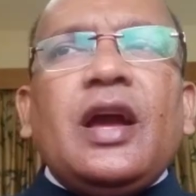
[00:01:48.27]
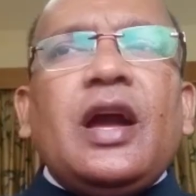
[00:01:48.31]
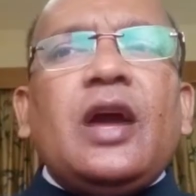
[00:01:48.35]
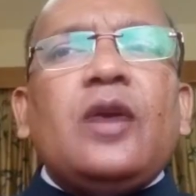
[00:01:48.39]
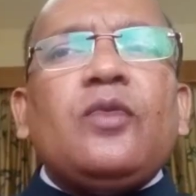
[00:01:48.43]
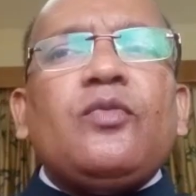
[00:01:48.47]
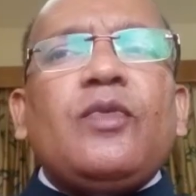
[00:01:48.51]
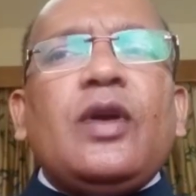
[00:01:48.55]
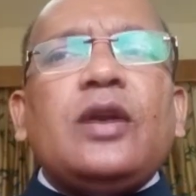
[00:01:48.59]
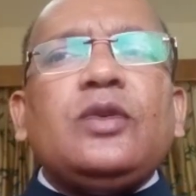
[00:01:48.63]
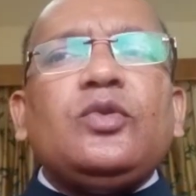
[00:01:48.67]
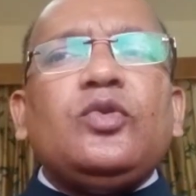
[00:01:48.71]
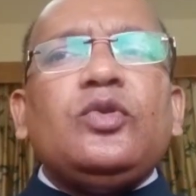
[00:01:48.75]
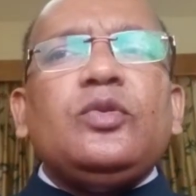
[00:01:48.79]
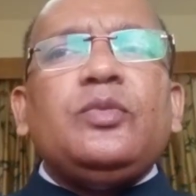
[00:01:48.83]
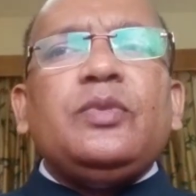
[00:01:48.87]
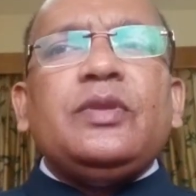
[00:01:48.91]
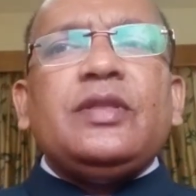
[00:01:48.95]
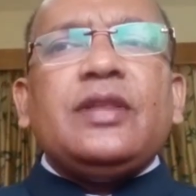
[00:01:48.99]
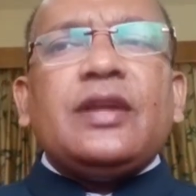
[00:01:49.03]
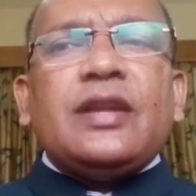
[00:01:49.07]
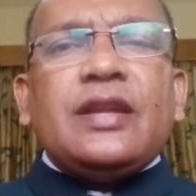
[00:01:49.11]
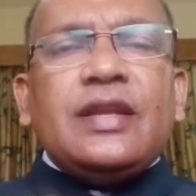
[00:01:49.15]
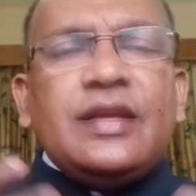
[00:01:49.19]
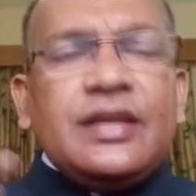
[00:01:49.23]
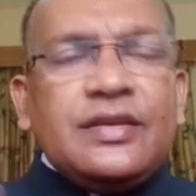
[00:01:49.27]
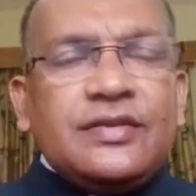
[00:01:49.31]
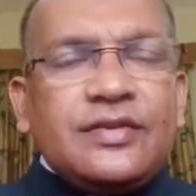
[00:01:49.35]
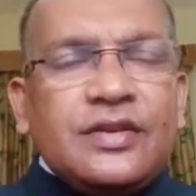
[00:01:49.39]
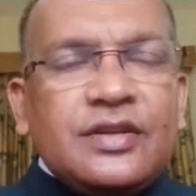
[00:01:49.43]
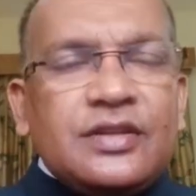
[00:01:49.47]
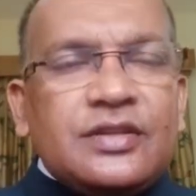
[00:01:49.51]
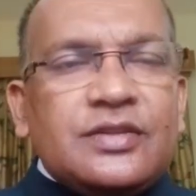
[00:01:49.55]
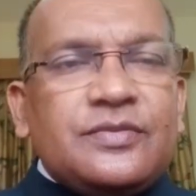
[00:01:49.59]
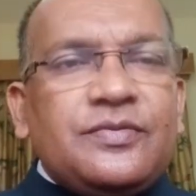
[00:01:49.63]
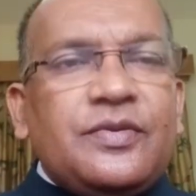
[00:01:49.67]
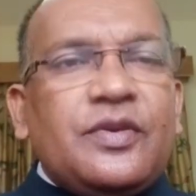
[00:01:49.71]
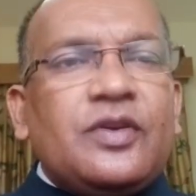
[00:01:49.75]
And what could be the
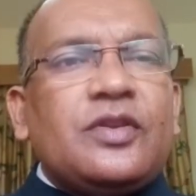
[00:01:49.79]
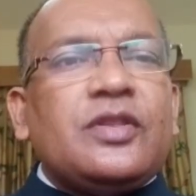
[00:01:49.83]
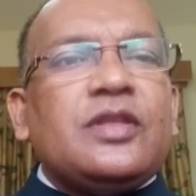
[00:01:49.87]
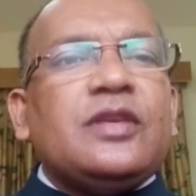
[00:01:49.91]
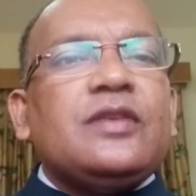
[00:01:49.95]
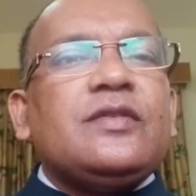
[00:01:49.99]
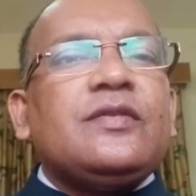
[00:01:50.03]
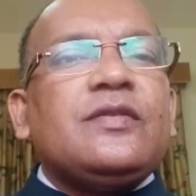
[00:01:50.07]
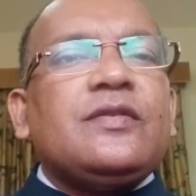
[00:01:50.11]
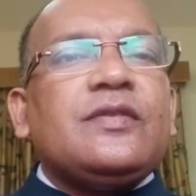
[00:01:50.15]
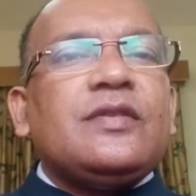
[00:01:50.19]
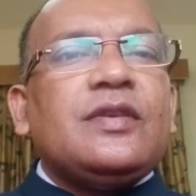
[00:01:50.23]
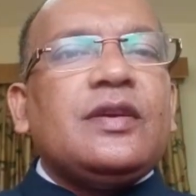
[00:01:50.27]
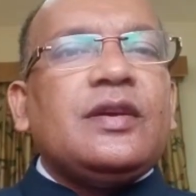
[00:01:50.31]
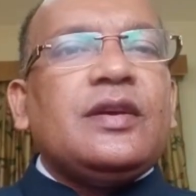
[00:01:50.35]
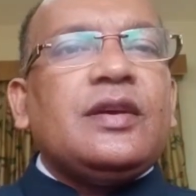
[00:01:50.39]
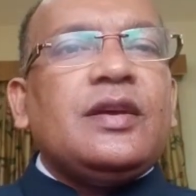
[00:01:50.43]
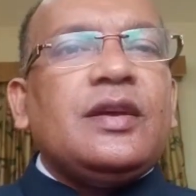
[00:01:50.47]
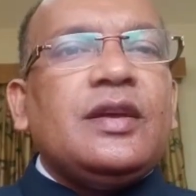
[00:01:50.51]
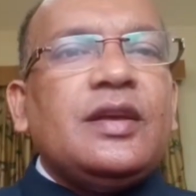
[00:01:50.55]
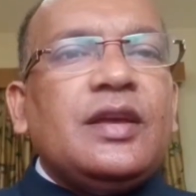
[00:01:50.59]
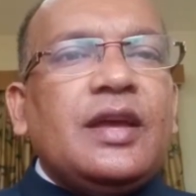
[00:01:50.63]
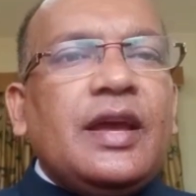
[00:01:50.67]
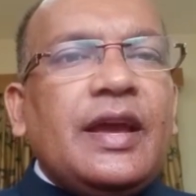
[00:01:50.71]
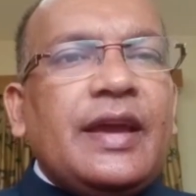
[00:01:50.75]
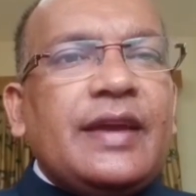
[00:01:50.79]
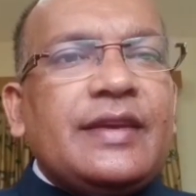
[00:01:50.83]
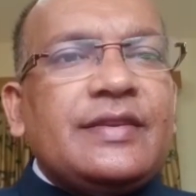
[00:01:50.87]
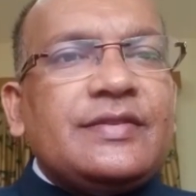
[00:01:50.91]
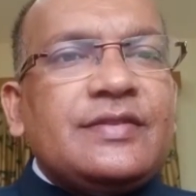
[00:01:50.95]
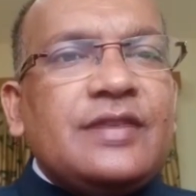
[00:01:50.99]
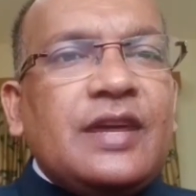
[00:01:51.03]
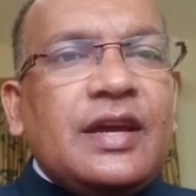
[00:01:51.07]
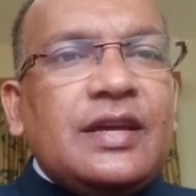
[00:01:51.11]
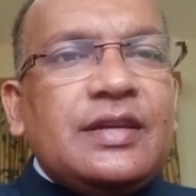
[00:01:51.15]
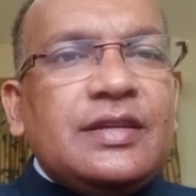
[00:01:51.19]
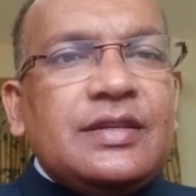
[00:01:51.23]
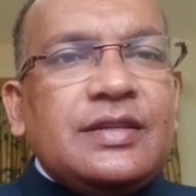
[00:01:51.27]
reasons for this
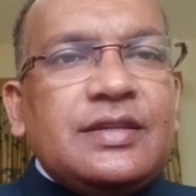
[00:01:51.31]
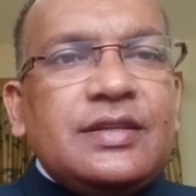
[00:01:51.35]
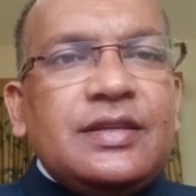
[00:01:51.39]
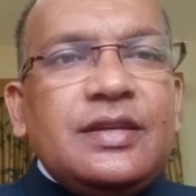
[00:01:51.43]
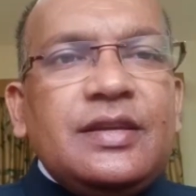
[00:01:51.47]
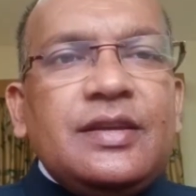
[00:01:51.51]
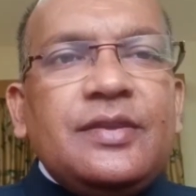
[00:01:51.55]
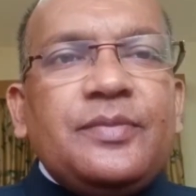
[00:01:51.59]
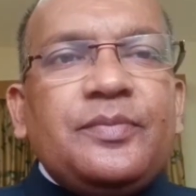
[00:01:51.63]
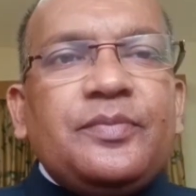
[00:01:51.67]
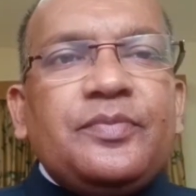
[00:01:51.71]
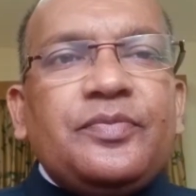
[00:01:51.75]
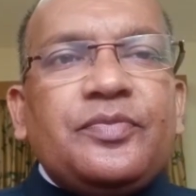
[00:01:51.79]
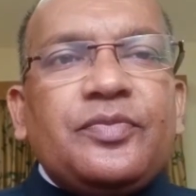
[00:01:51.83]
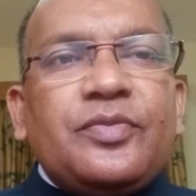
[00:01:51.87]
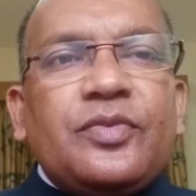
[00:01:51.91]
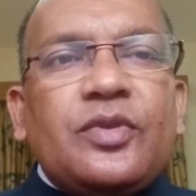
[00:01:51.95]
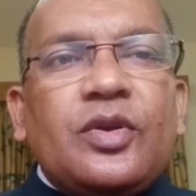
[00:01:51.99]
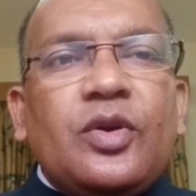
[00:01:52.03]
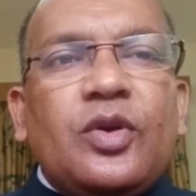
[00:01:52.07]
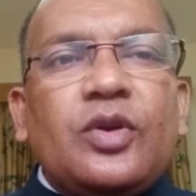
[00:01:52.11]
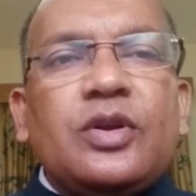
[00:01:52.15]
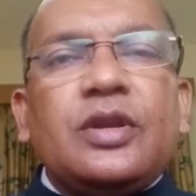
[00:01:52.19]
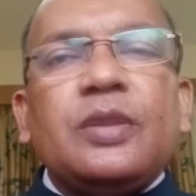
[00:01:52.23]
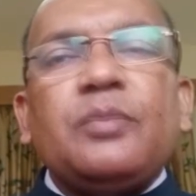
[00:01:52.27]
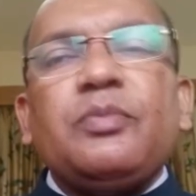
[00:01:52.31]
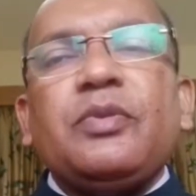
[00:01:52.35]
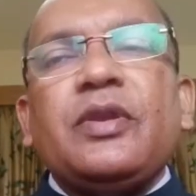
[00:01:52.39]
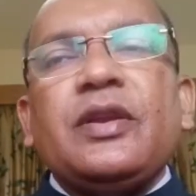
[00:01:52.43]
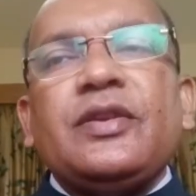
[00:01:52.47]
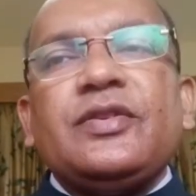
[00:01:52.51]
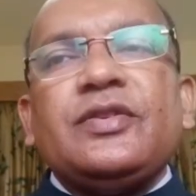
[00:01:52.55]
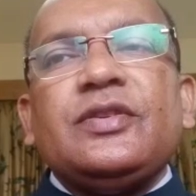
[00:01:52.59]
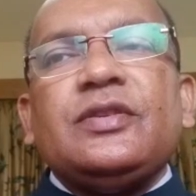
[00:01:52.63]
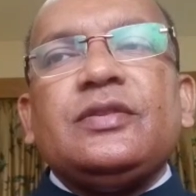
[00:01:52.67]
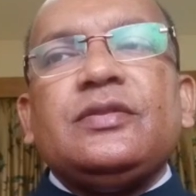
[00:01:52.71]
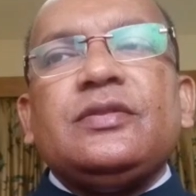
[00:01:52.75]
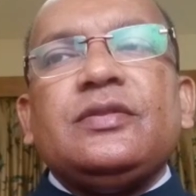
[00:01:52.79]
anxiety or
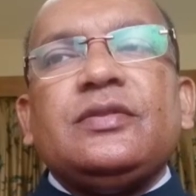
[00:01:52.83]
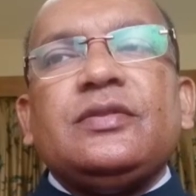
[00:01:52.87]
depression?